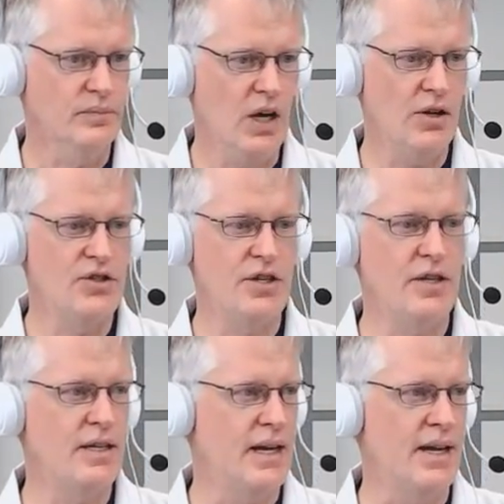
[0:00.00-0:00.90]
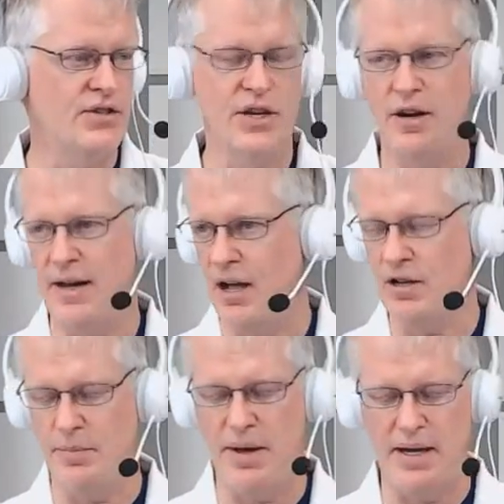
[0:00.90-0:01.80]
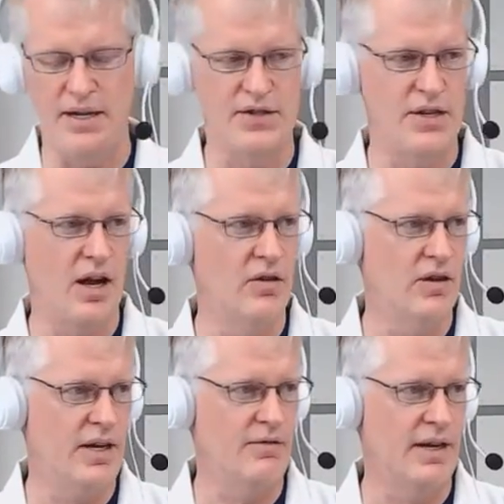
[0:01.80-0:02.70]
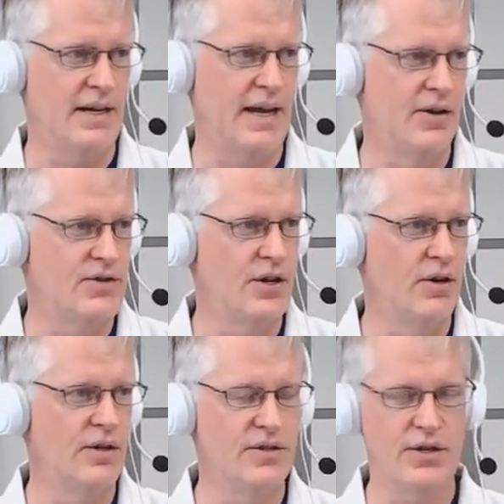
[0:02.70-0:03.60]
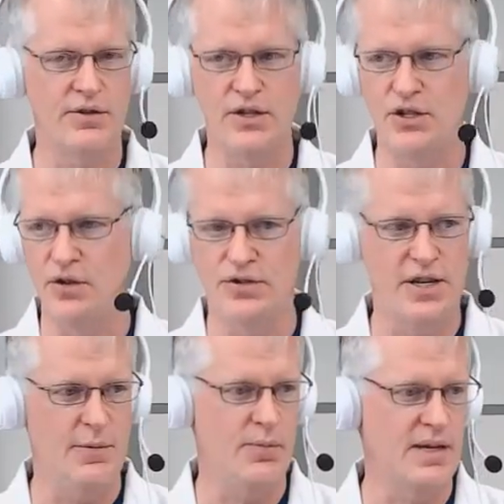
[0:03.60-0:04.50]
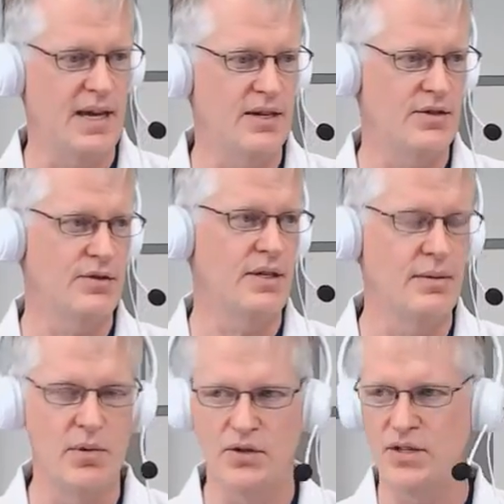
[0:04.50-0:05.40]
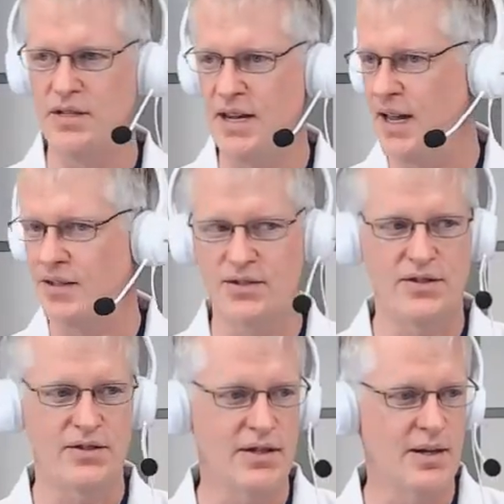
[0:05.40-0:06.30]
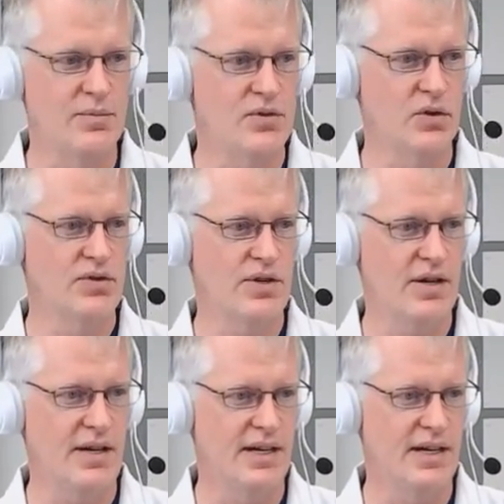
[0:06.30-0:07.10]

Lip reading: Chili, sorry, Alcabot isn't online right now. So until he shows up, we can't do emotes and text. I'm so sorry.